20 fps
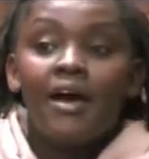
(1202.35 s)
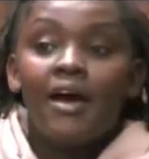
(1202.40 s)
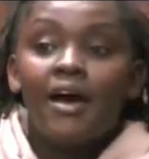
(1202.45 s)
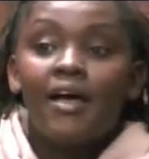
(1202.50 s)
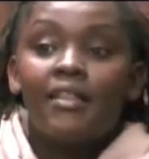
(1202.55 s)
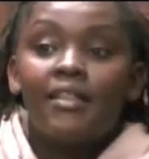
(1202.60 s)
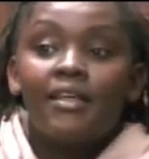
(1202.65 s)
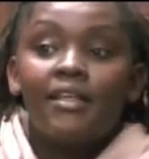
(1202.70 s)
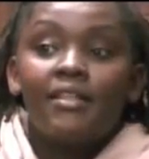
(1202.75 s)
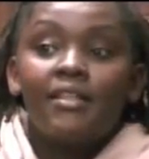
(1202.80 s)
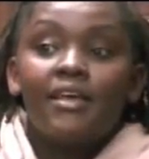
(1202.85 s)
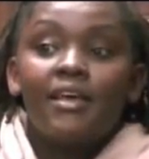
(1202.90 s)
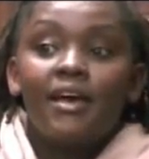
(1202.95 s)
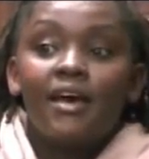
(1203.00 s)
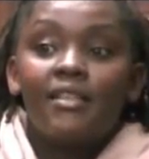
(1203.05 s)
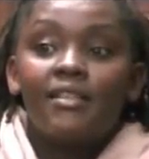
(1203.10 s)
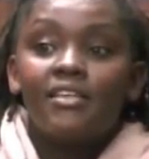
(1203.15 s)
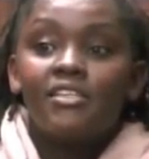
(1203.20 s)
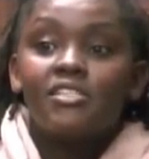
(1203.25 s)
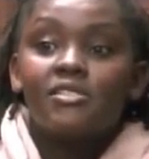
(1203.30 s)
And then the
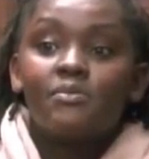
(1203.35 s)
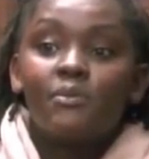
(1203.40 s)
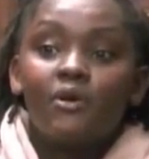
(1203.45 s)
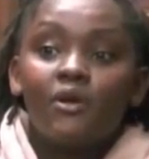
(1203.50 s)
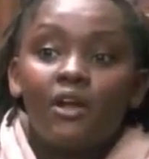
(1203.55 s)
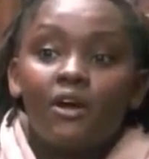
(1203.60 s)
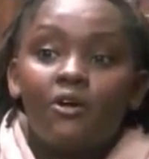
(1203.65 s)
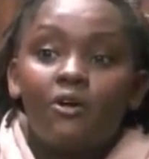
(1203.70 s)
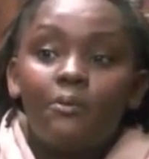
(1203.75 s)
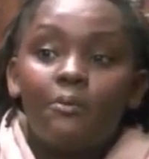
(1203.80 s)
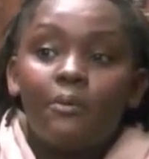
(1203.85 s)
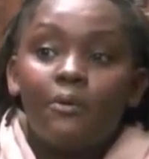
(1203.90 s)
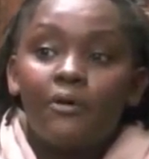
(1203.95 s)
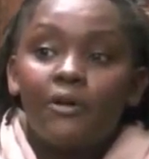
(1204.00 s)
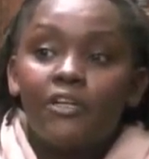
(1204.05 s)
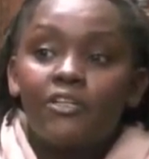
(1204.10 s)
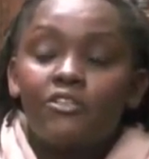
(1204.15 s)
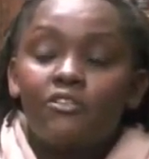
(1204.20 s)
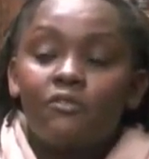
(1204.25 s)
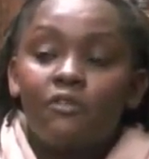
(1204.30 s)
other smaller
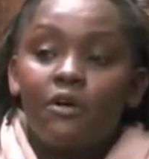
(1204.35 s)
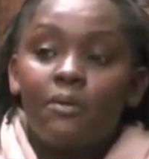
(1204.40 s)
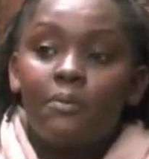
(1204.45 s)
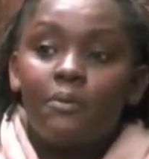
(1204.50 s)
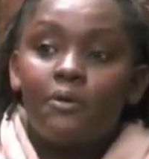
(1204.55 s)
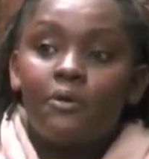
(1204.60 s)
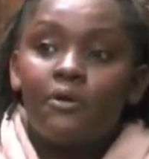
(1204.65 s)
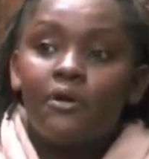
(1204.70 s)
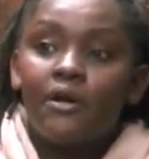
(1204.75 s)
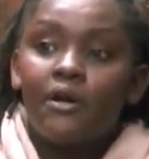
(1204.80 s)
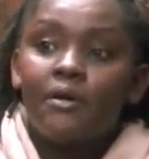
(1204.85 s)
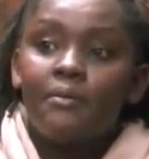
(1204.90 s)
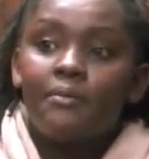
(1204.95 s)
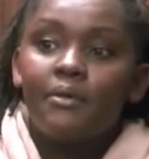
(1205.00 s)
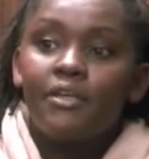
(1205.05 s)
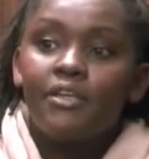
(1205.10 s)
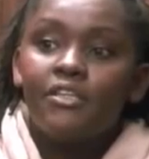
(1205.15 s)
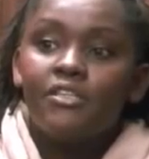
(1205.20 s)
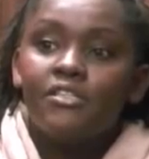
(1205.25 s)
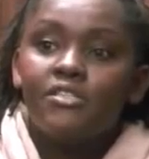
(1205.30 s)
component of our
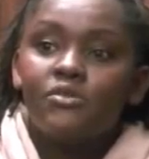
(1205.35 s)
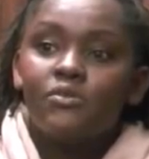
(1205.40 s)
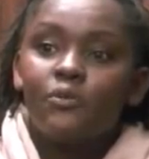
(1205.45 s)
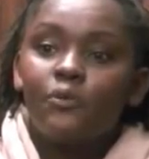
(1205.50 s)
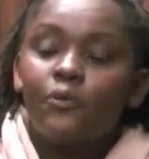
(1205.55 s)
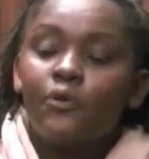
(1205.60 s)
program is